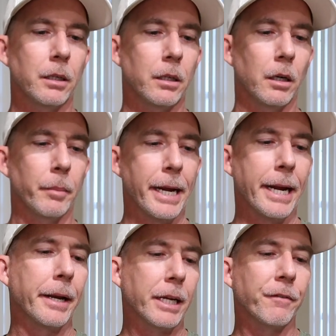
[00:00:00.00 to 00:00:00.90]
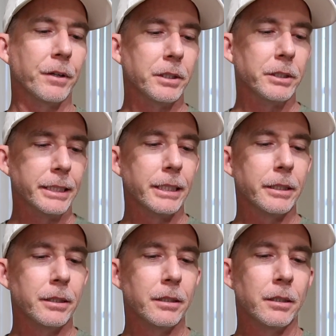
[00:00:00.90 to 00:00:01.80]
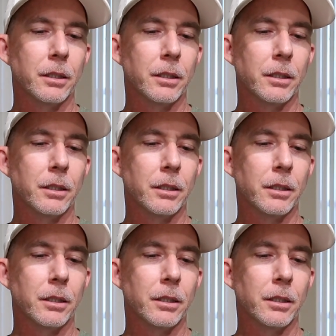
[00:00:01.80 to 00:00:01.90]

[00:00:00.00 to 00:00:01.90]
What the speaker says: And if it did